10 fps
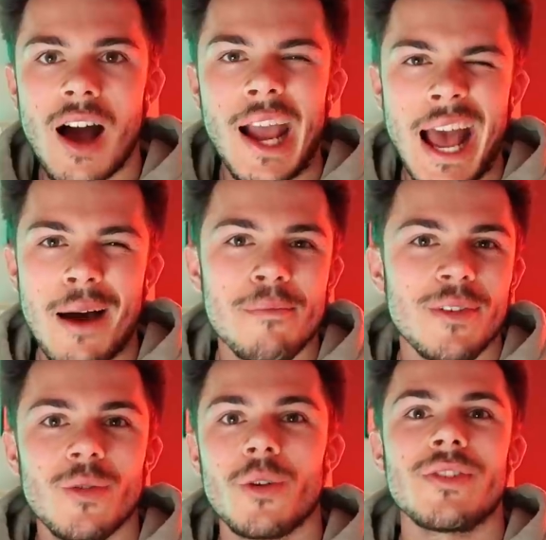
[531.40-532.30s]
I
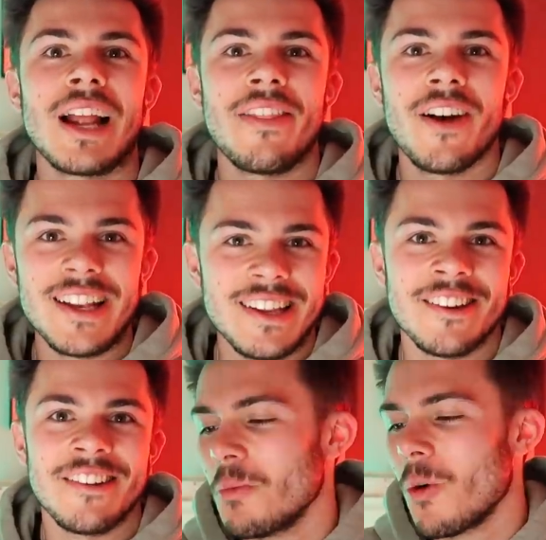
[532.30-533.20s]
am sort of glad that I
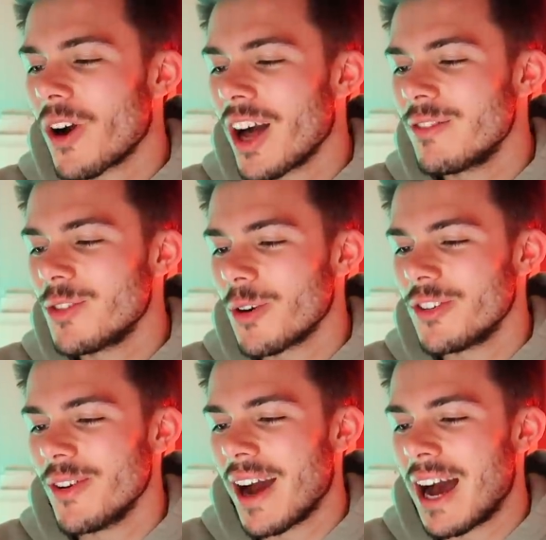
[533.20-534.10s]
didn't. What kind of dog
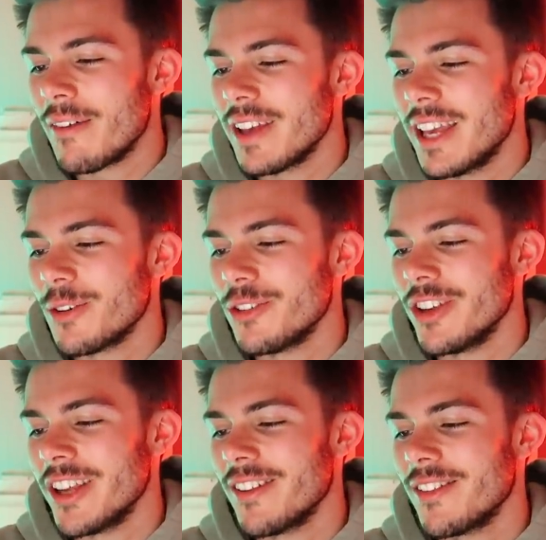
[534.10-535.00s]
do you have? He or
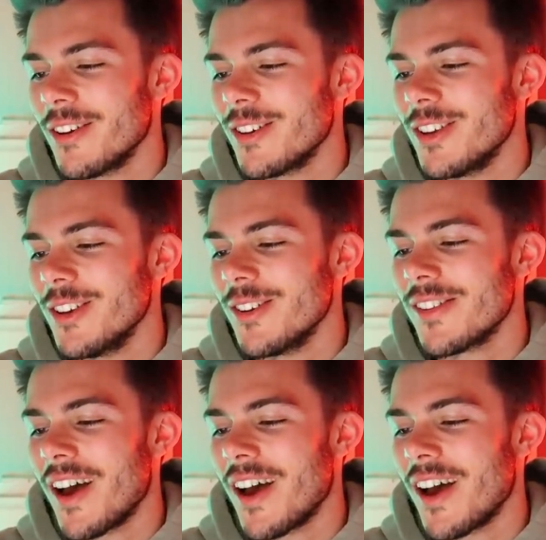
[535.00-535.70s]
she is so cute.